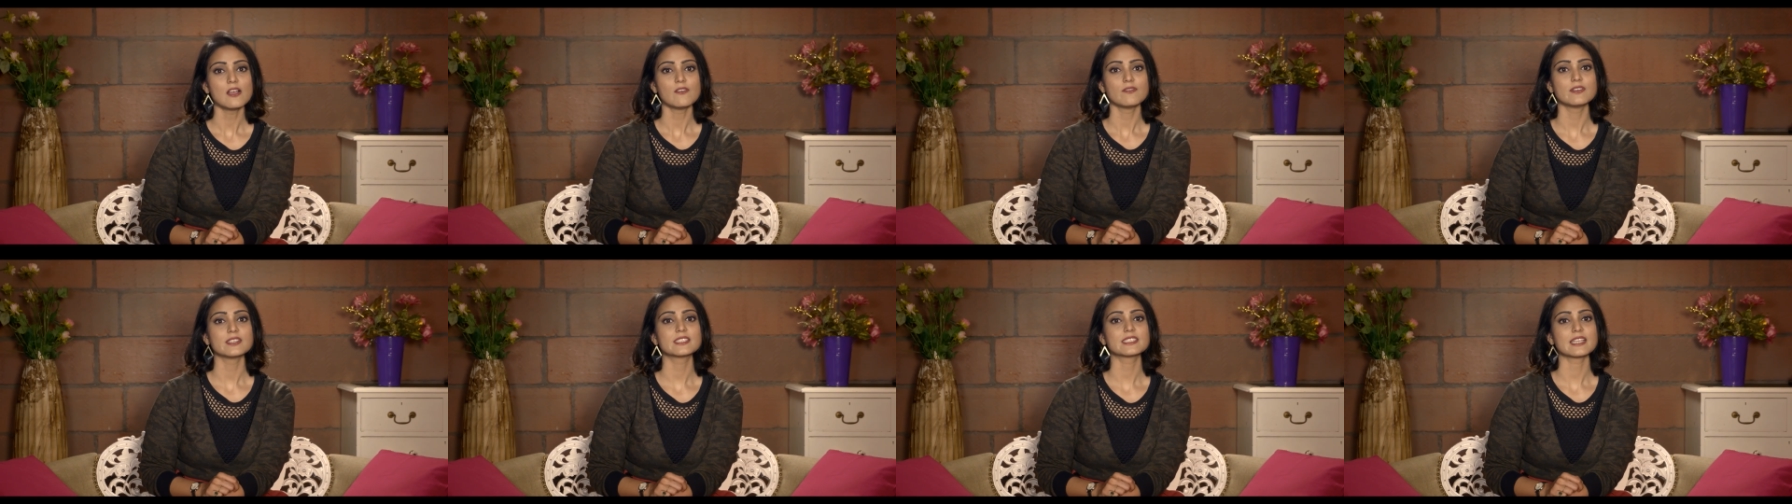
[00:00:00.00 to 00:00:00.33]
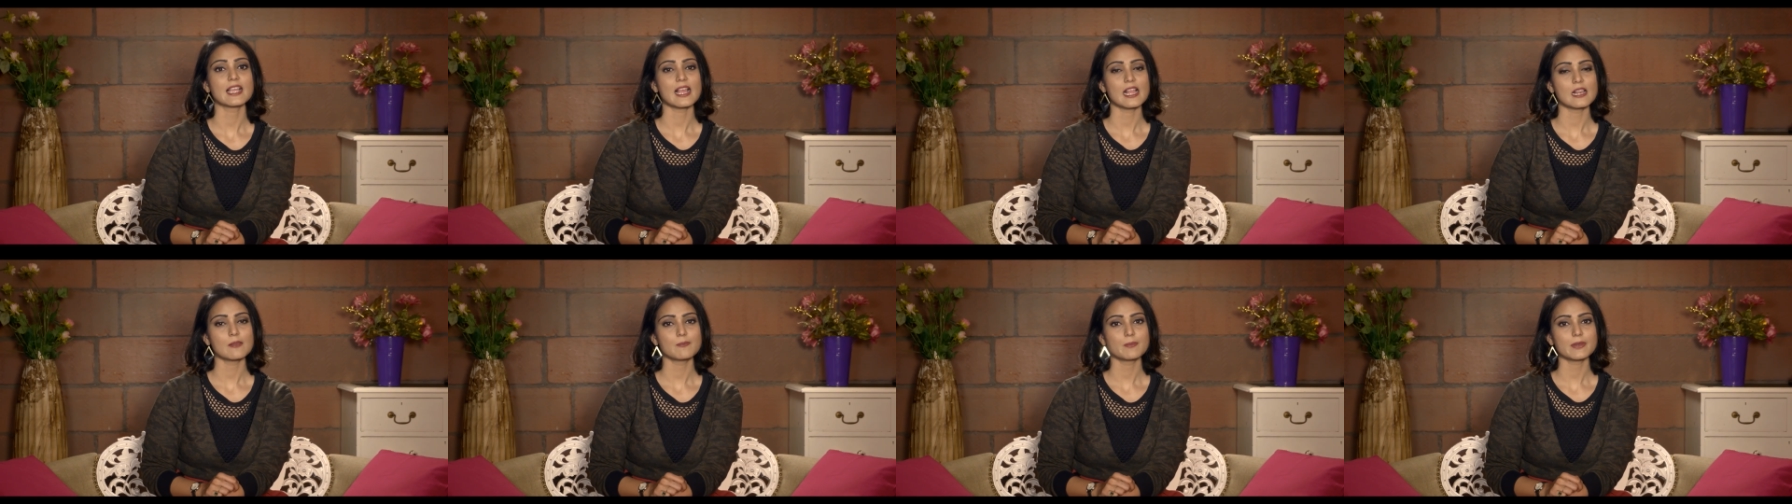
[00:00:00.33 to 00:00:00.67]
which
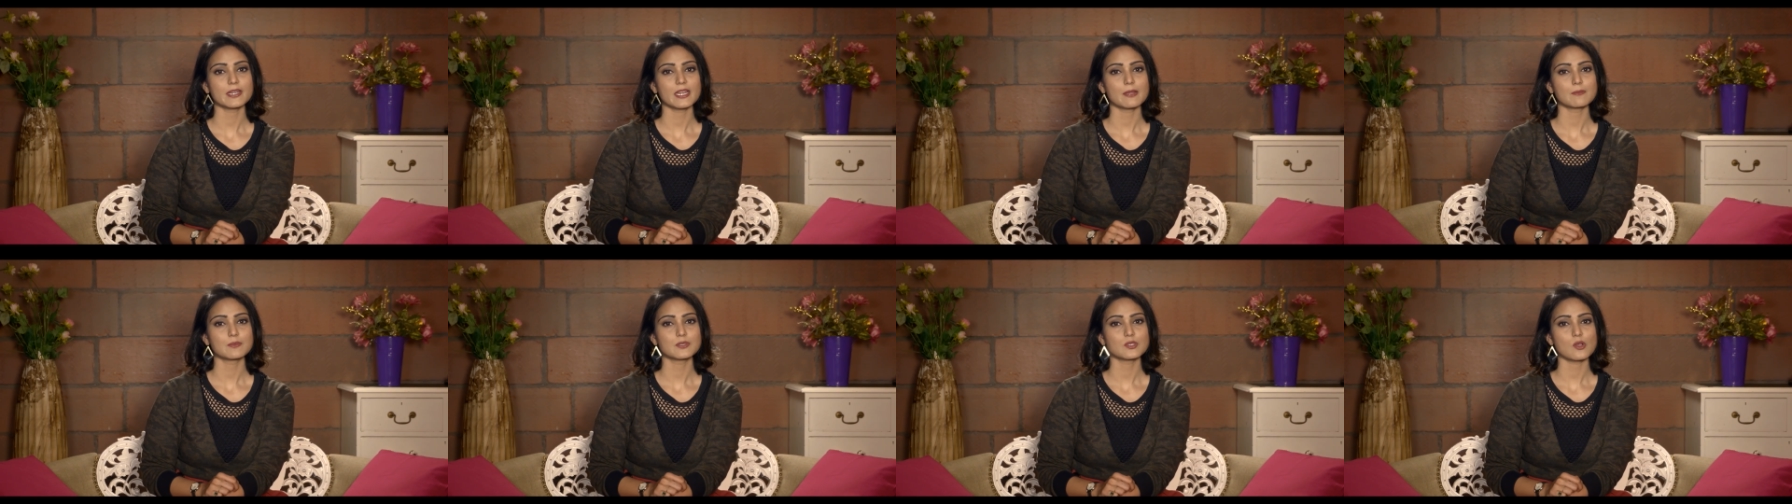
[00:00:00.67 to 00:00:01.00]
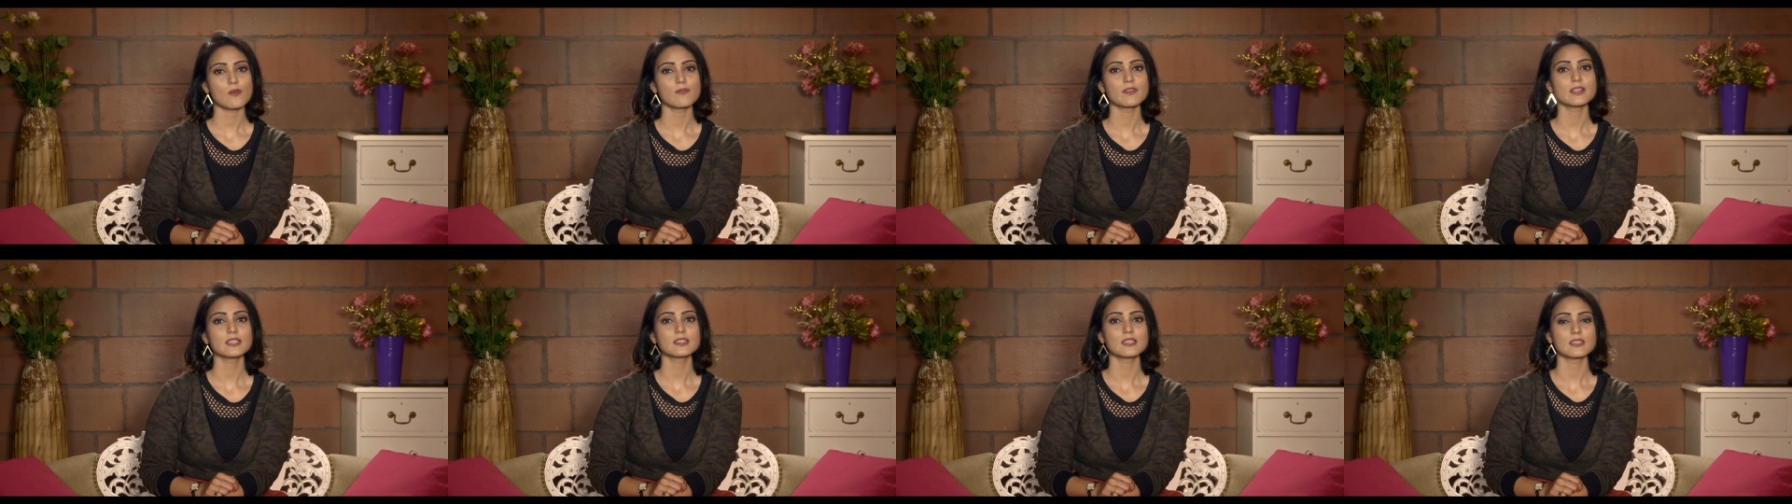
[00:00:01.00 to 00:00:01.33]
help in
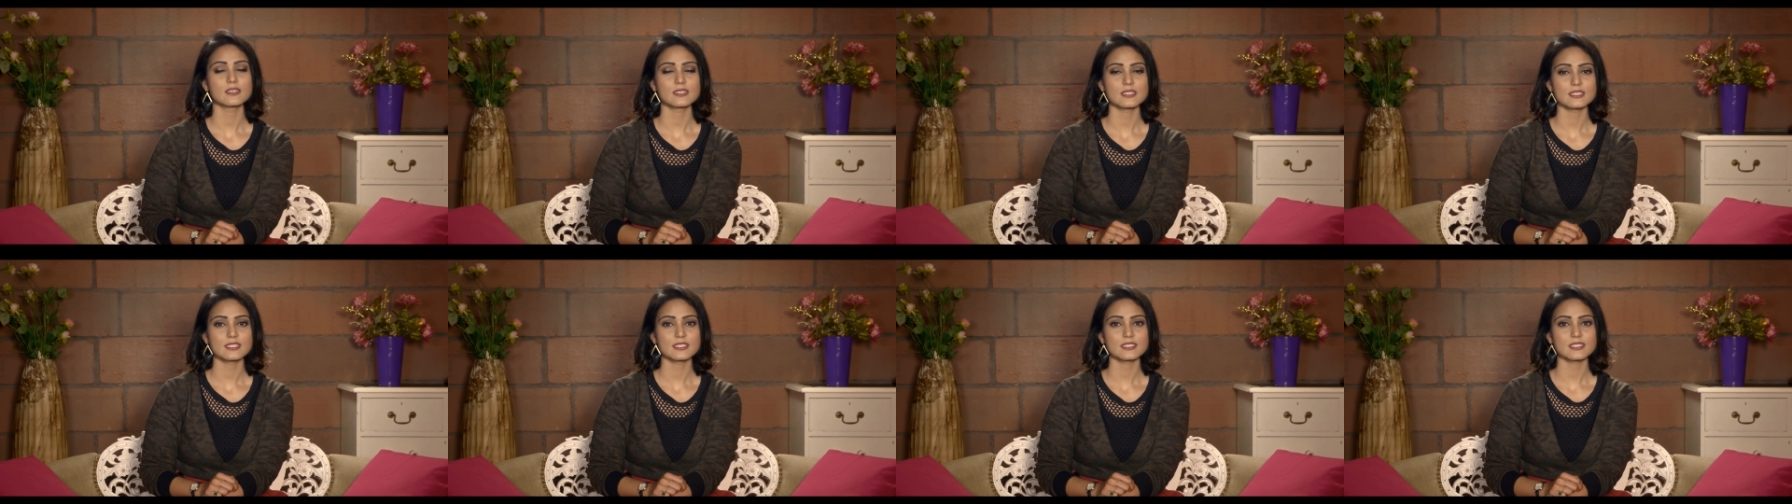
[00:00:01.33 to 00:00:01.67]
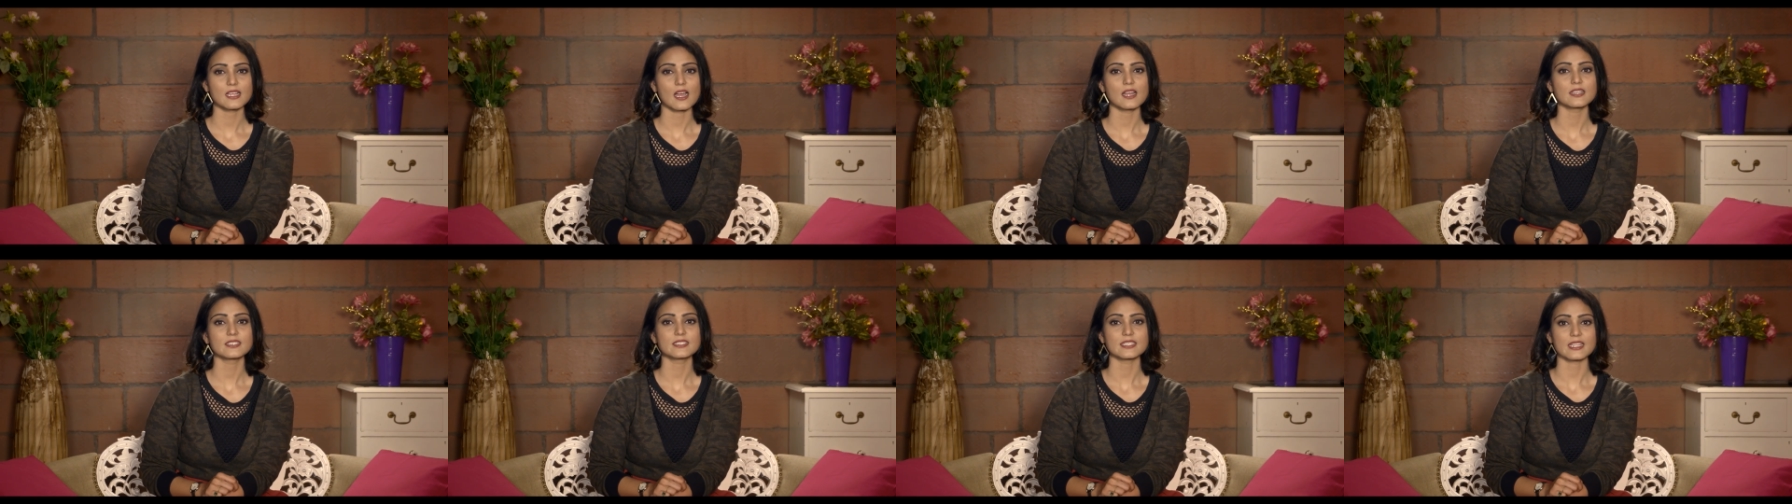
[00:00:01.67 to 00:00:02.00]
absorbing the
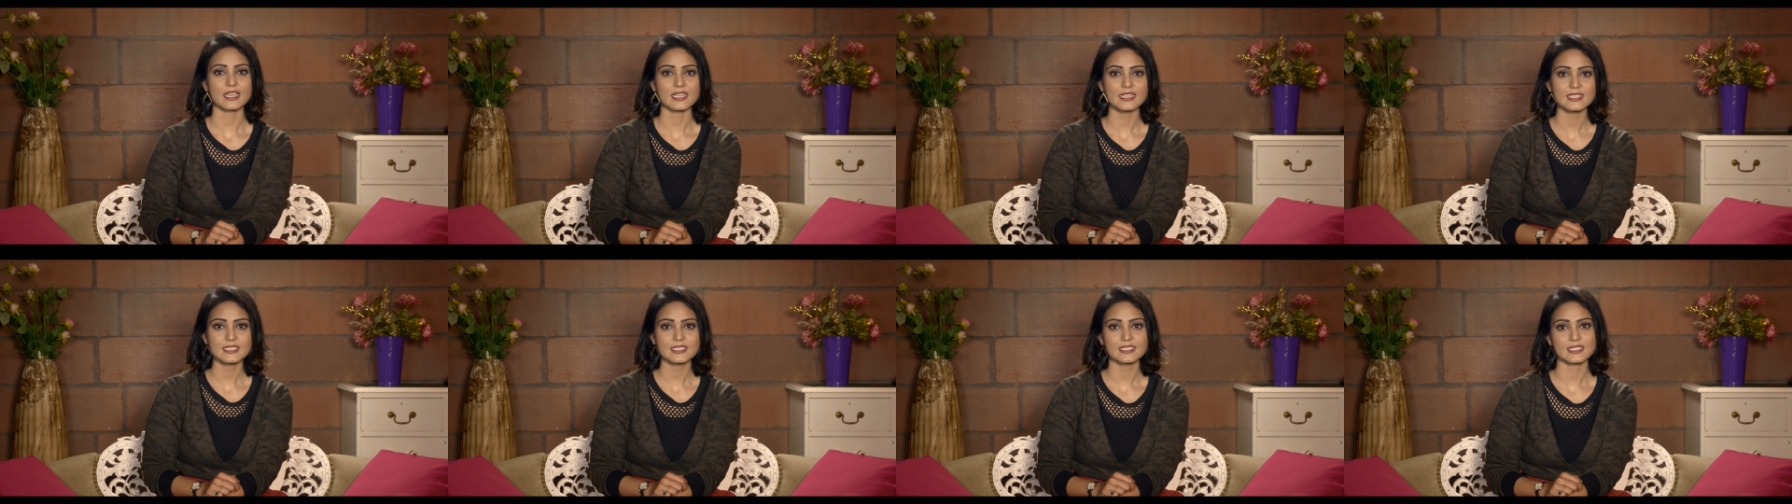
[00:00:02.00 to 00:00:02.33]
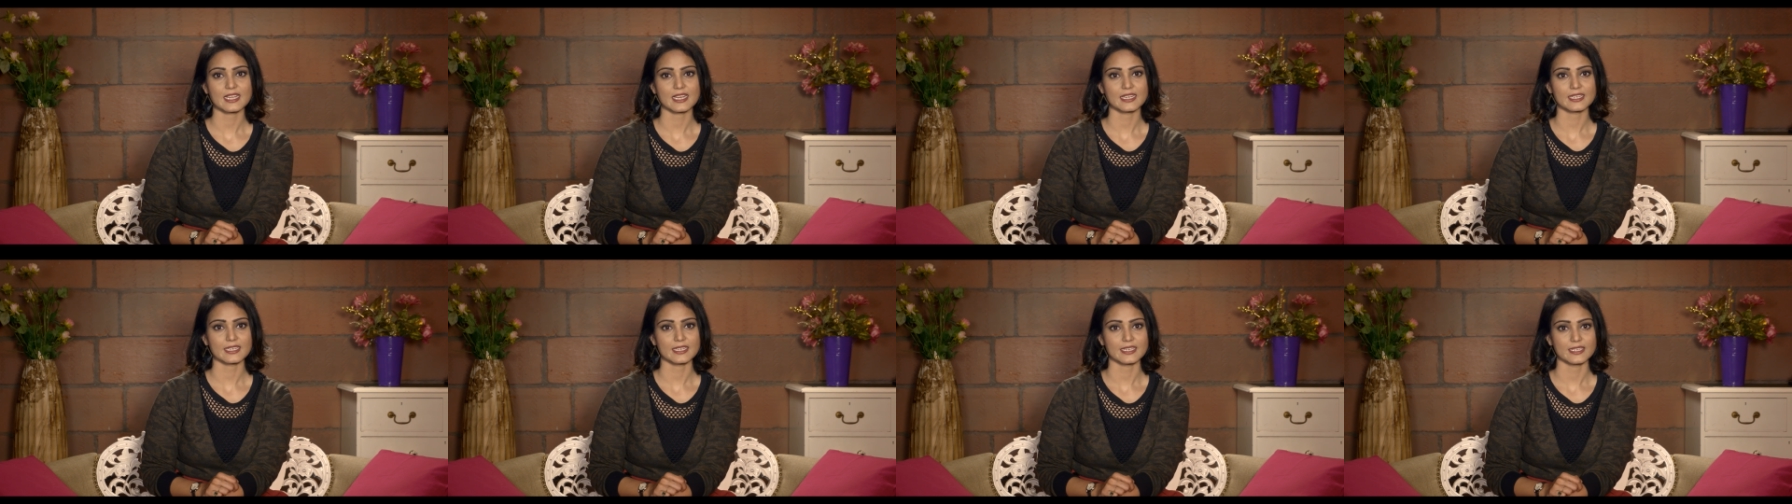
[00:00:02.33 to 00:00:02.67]
discharge
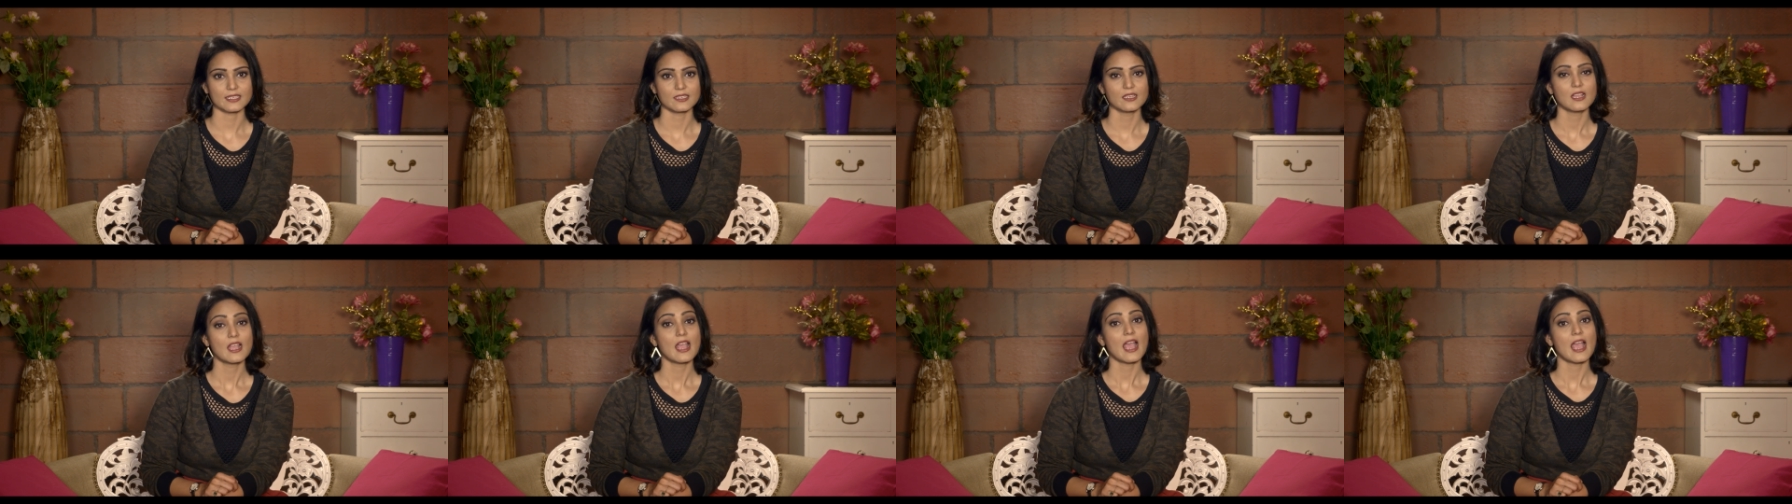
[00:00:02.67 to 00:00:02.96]
instantly